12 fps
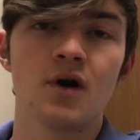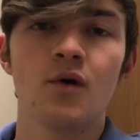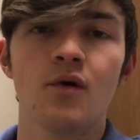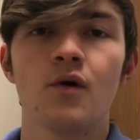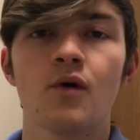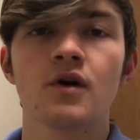
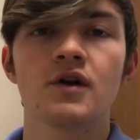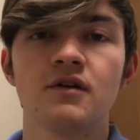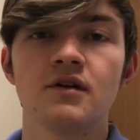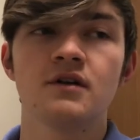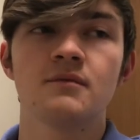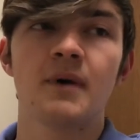Or you
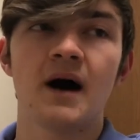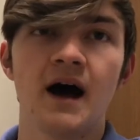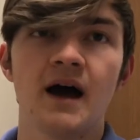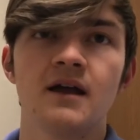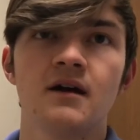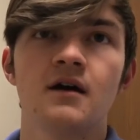can
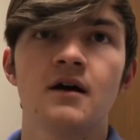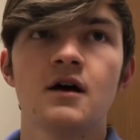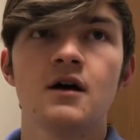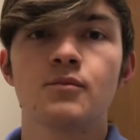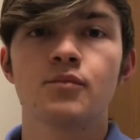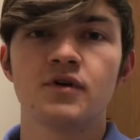buy
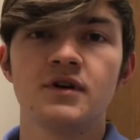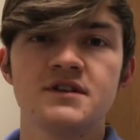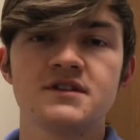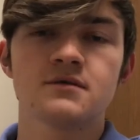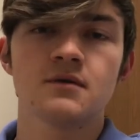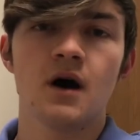pre,
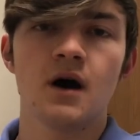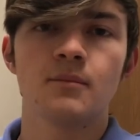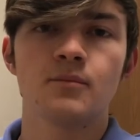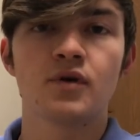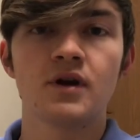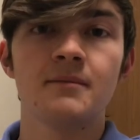um,
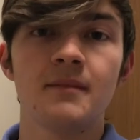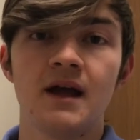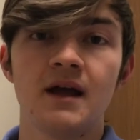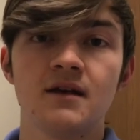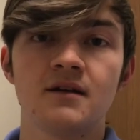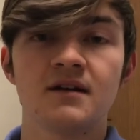
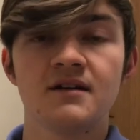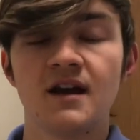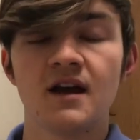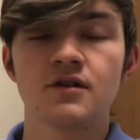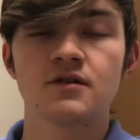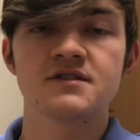pre-made
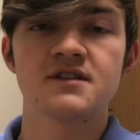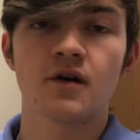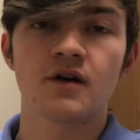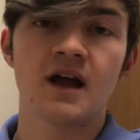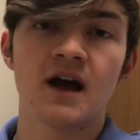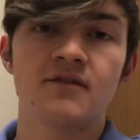containers that
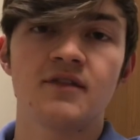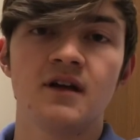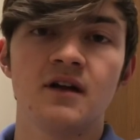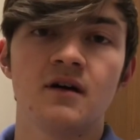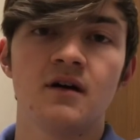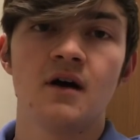already have
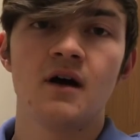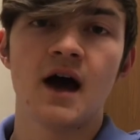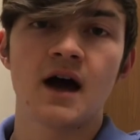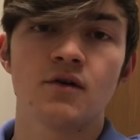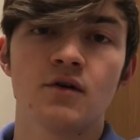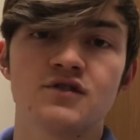the
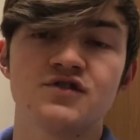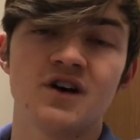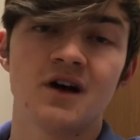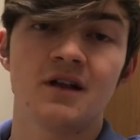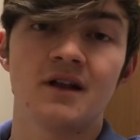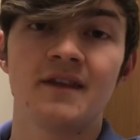agarose
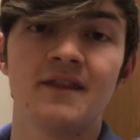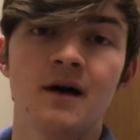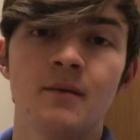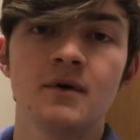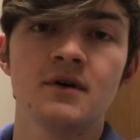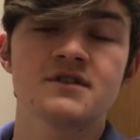gel in
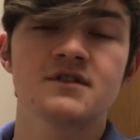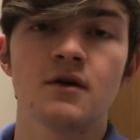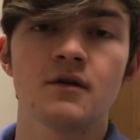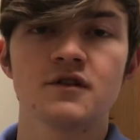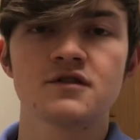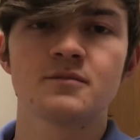them. So
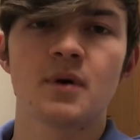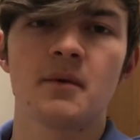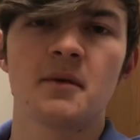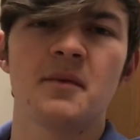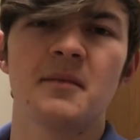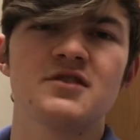those would probably
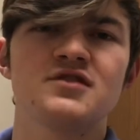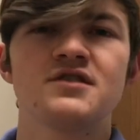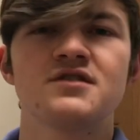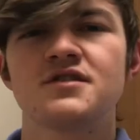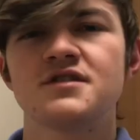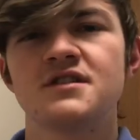be much
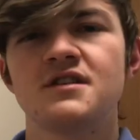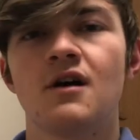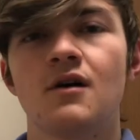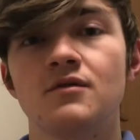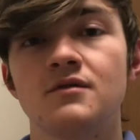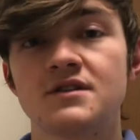easier just so you
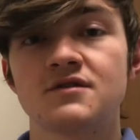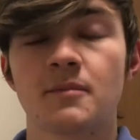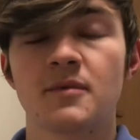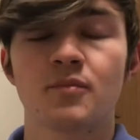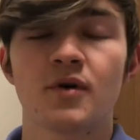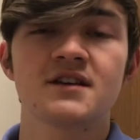don't disrupt
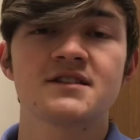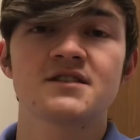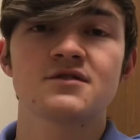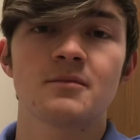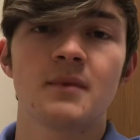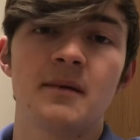the process
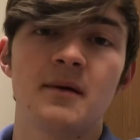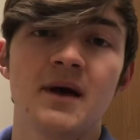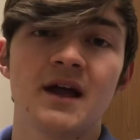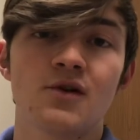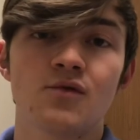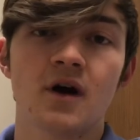or maybe
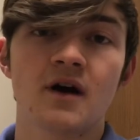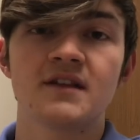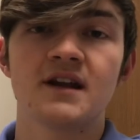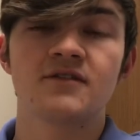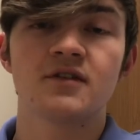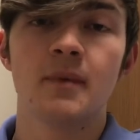make it wrong and then
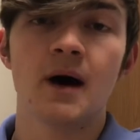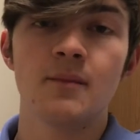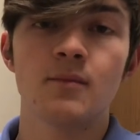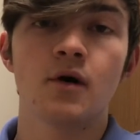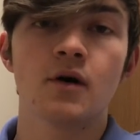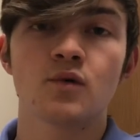have to buy
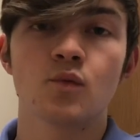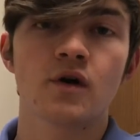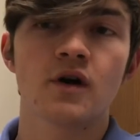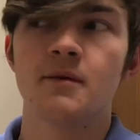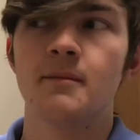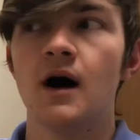more and
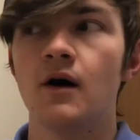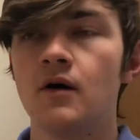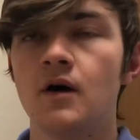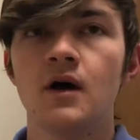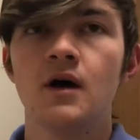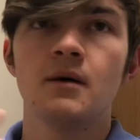worry about
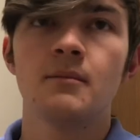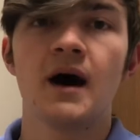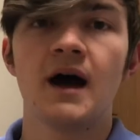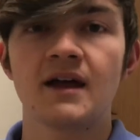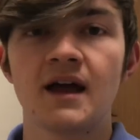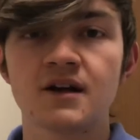
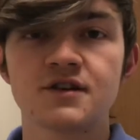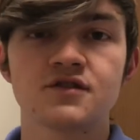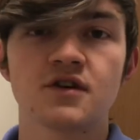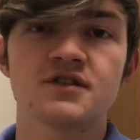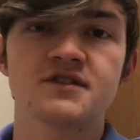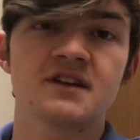buying
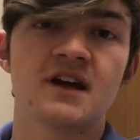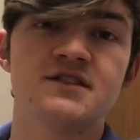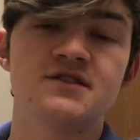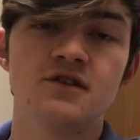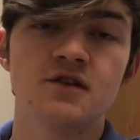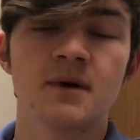extra just in case
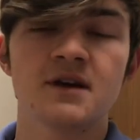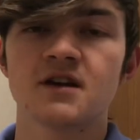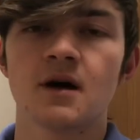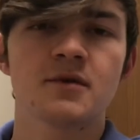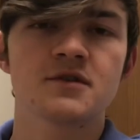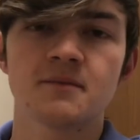you do mess
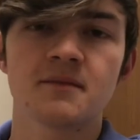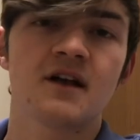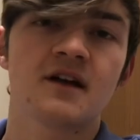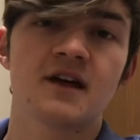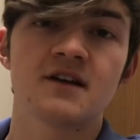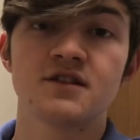up or something
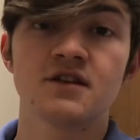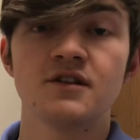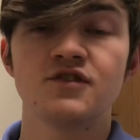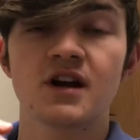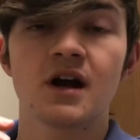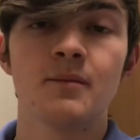like that. So you can
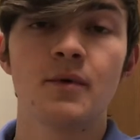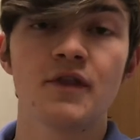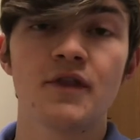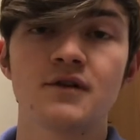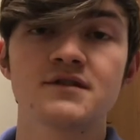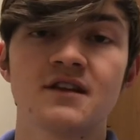check out both of
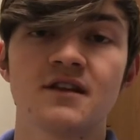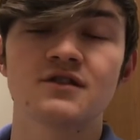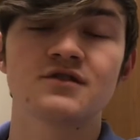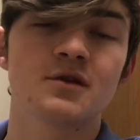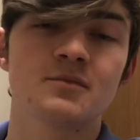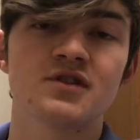those in the
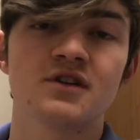description.